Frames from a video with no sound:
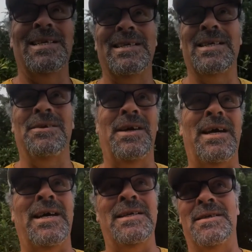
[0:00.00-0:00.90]
It's going to
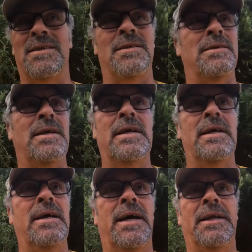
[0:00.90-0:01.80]
add,
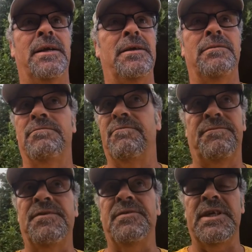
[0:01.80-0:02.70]
I don't know,
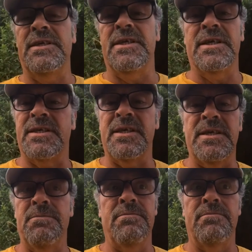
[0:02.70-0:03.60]
50, 60
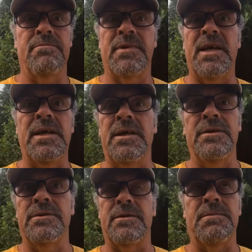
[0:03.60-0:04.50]

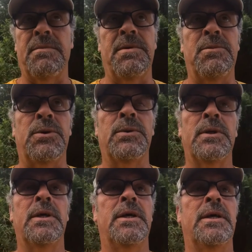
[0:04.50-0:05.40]
kilos, maybe more.
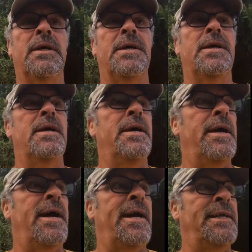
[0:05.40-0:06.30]

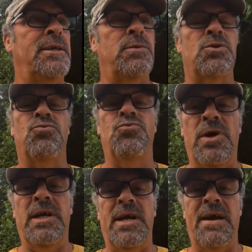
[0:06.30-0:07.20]
And it was
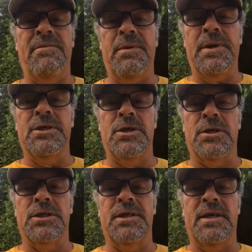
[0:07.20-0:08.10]
really heavy when
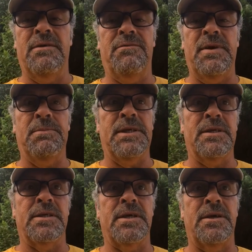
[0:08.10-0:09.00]
Josh and I flipped it.
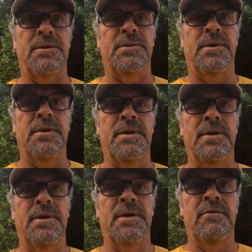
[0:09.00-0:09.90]
So
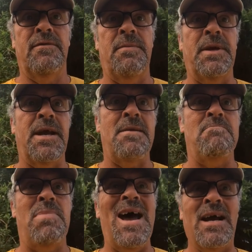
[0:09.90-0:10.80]
flipping it
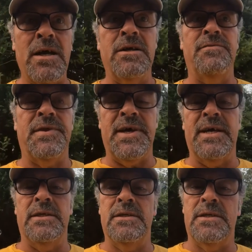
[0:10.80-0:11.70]
back over
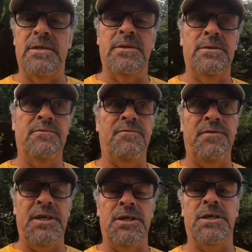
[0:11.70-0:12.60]
then to
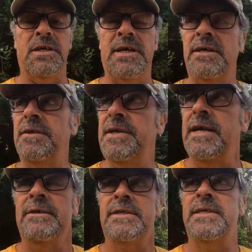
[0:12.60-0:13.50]
finish the hull on the
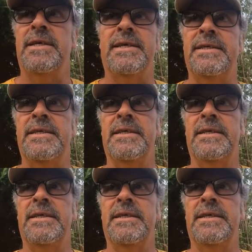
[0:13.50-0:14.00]
outside,